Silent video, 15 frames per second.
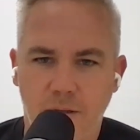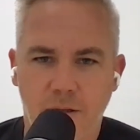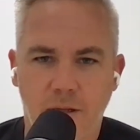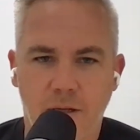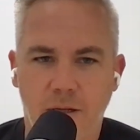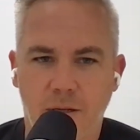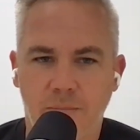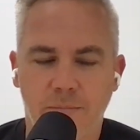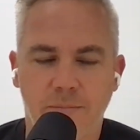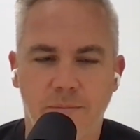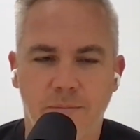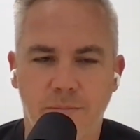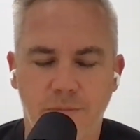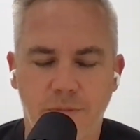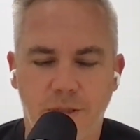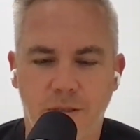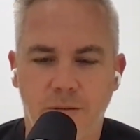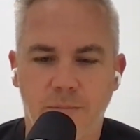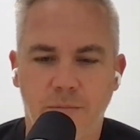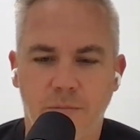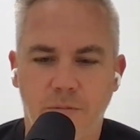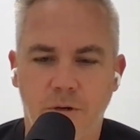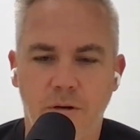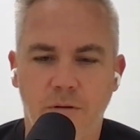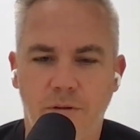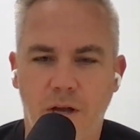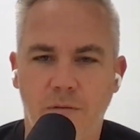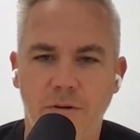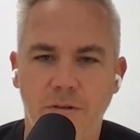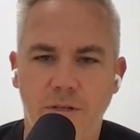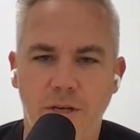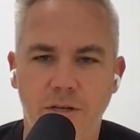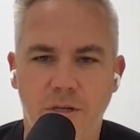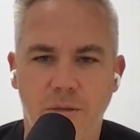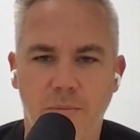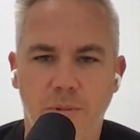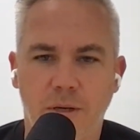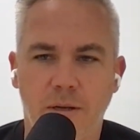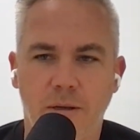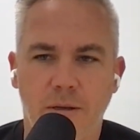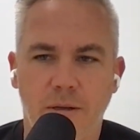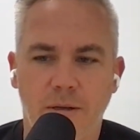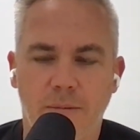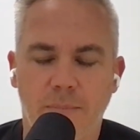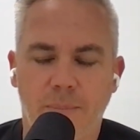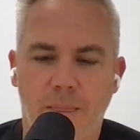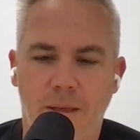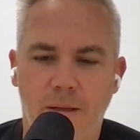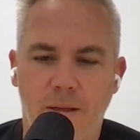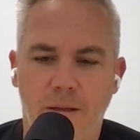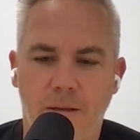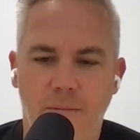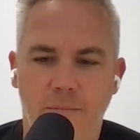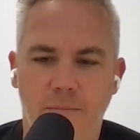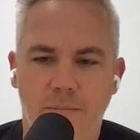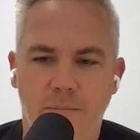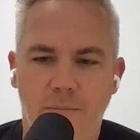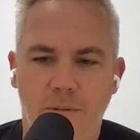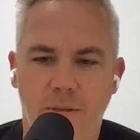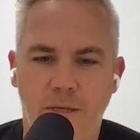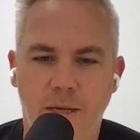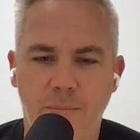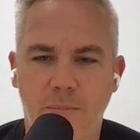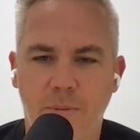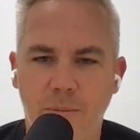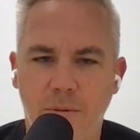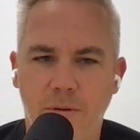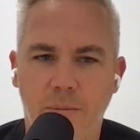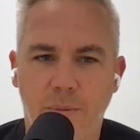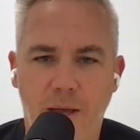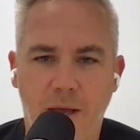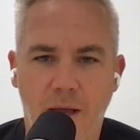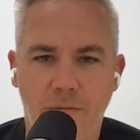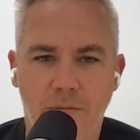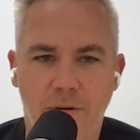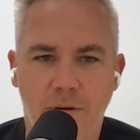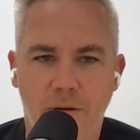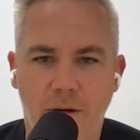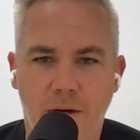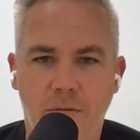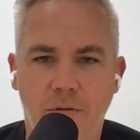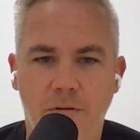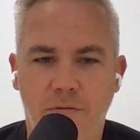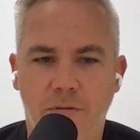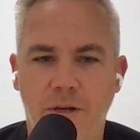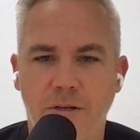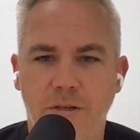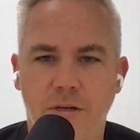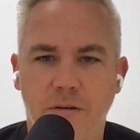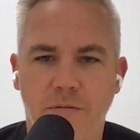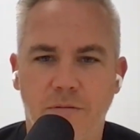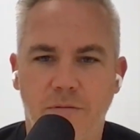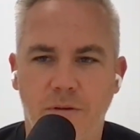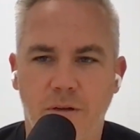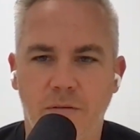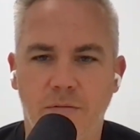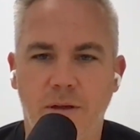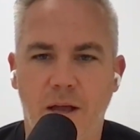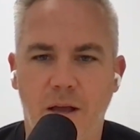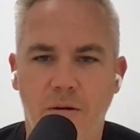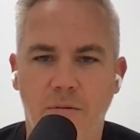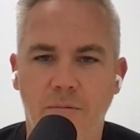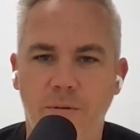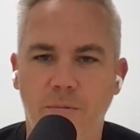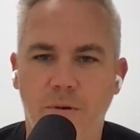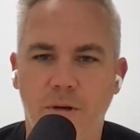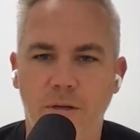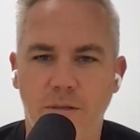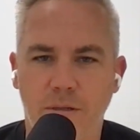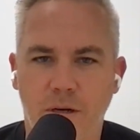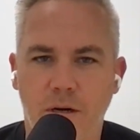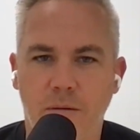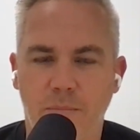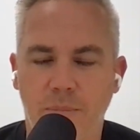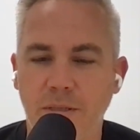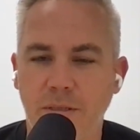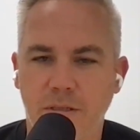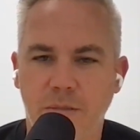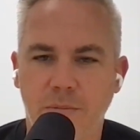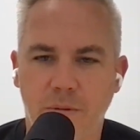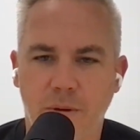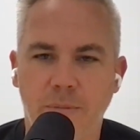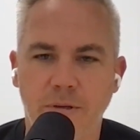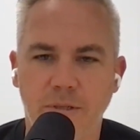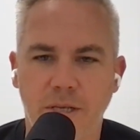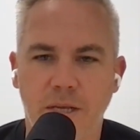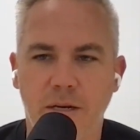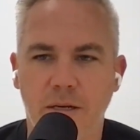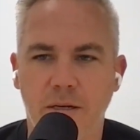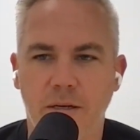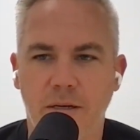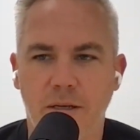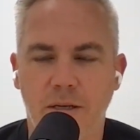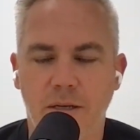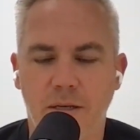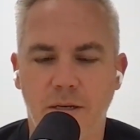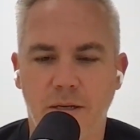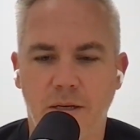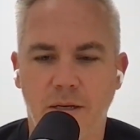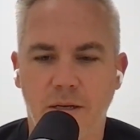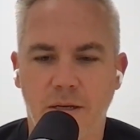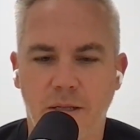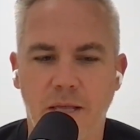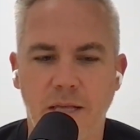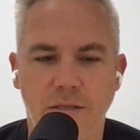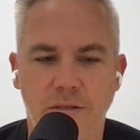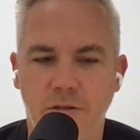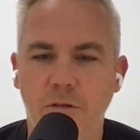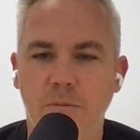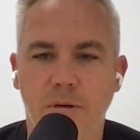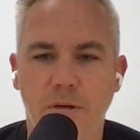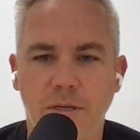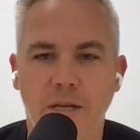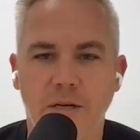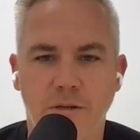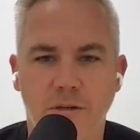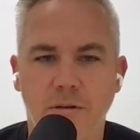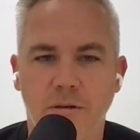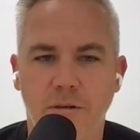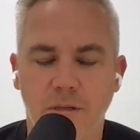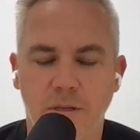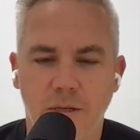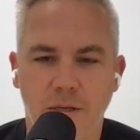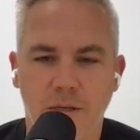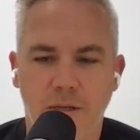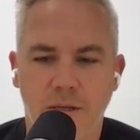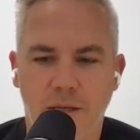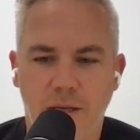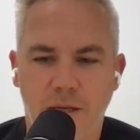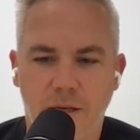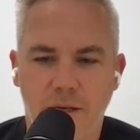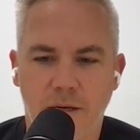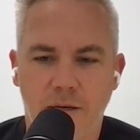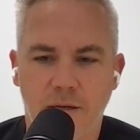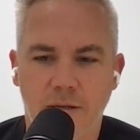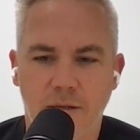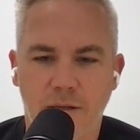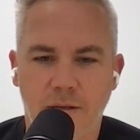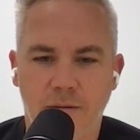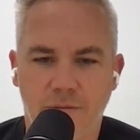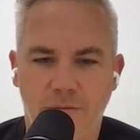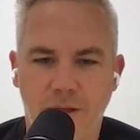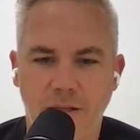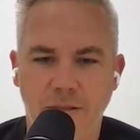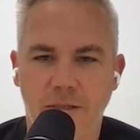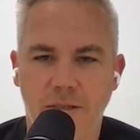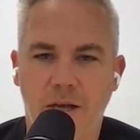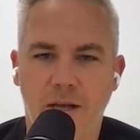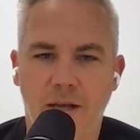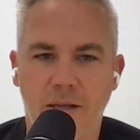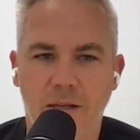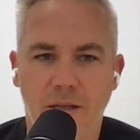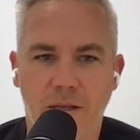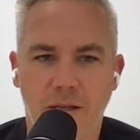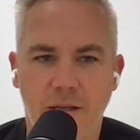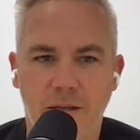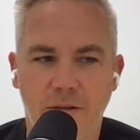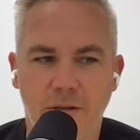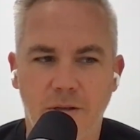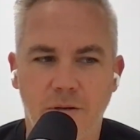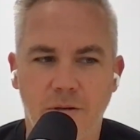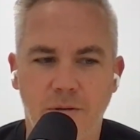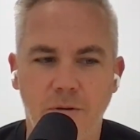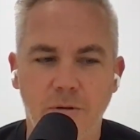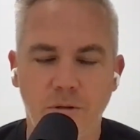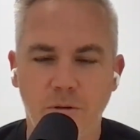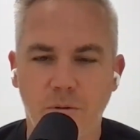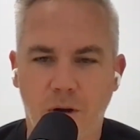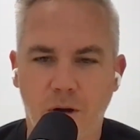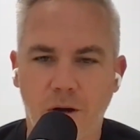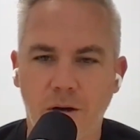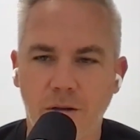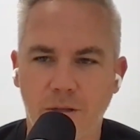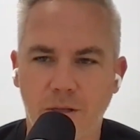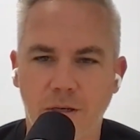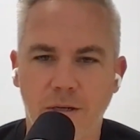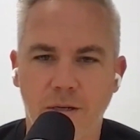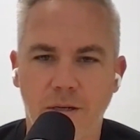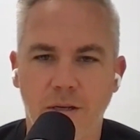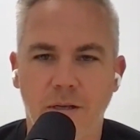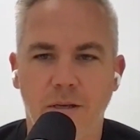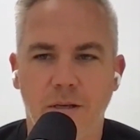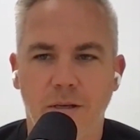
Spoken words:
road of conversation. But the type of people that we have are a reflection of how we want our business to be represented, and that's super intentional. And if that's not who you are, then